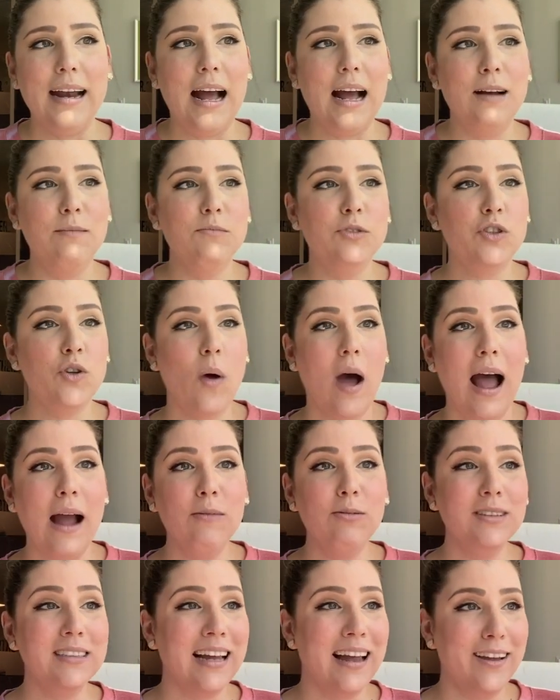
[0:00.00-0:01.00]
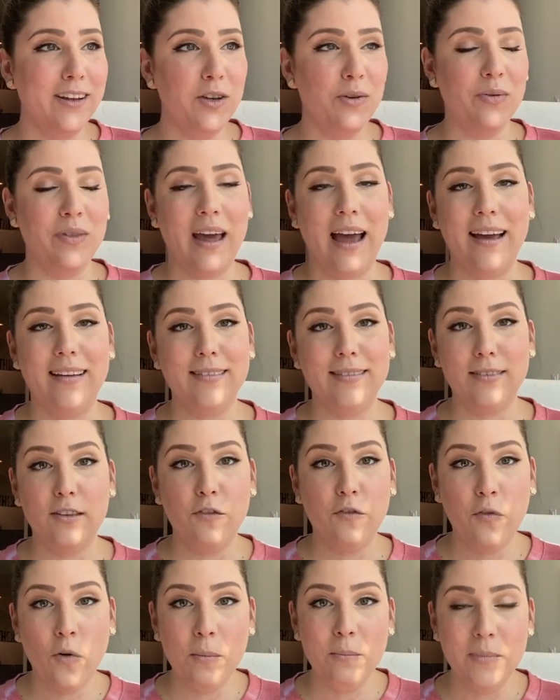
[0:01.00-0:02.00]
Um, so I will tell you that
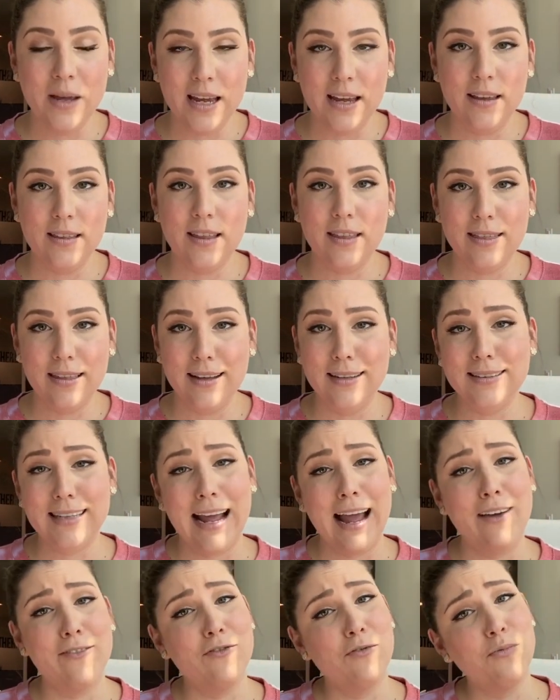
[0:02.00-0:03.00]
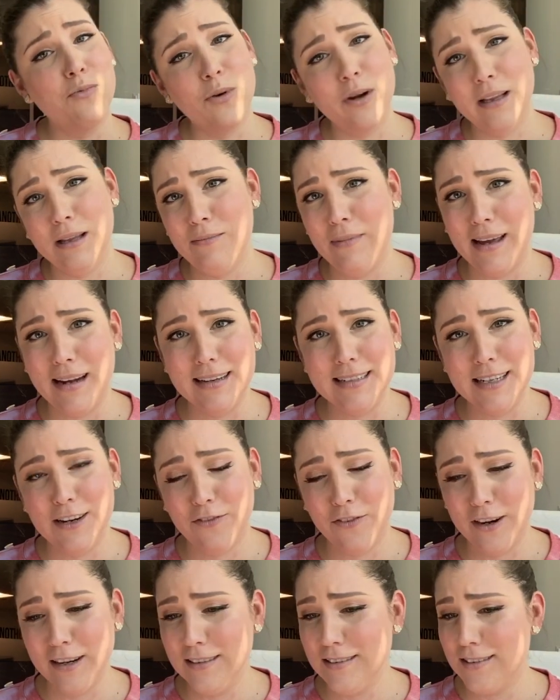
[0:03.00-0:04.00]
for me, the things that have really made a
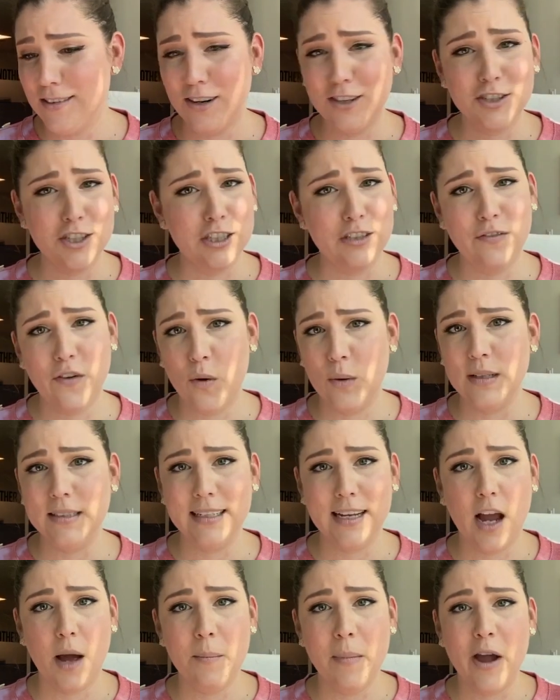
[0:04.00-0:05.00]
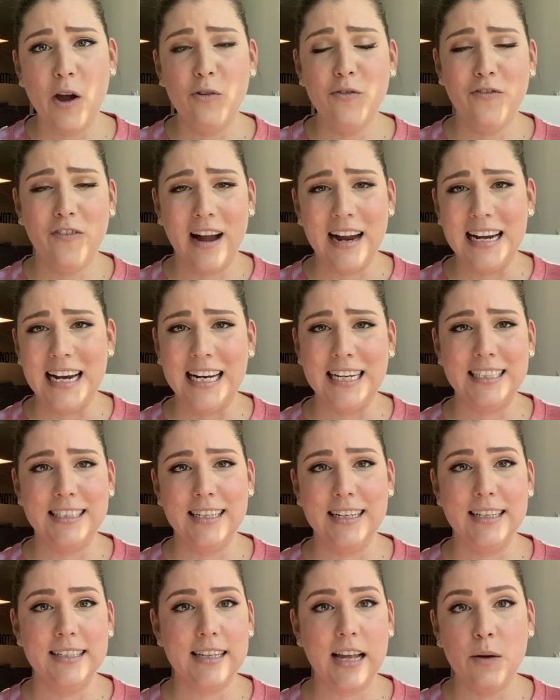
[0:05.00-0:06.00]
difference are just focusing on my own
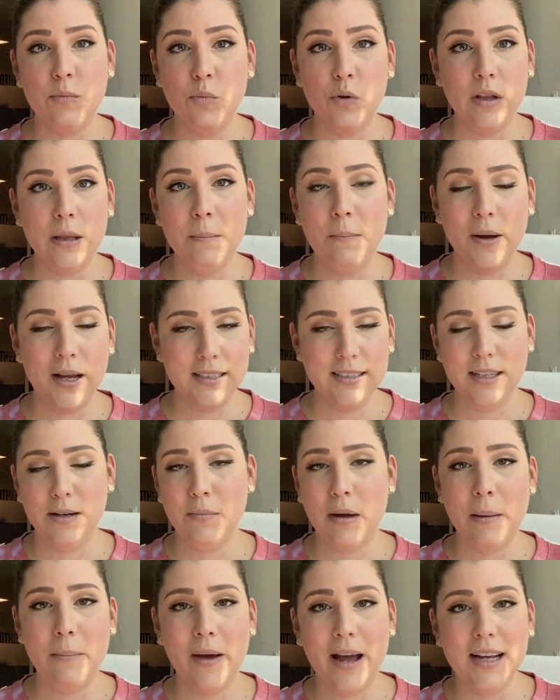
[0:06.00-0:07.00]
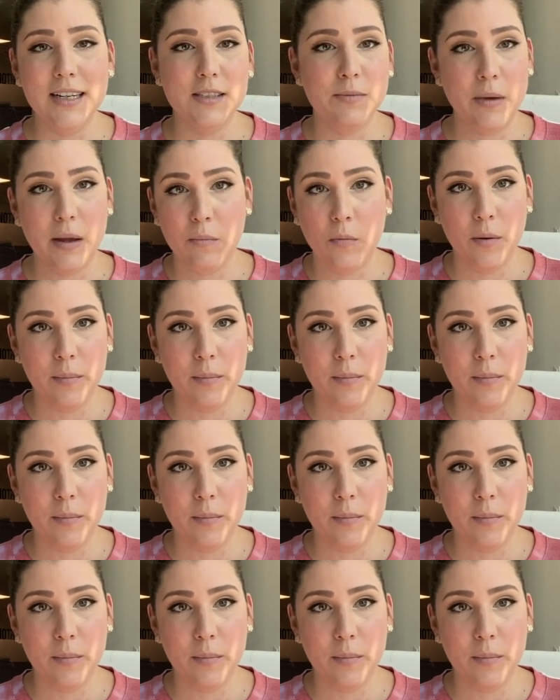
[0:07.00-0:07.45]
finances and really busting my butt to make more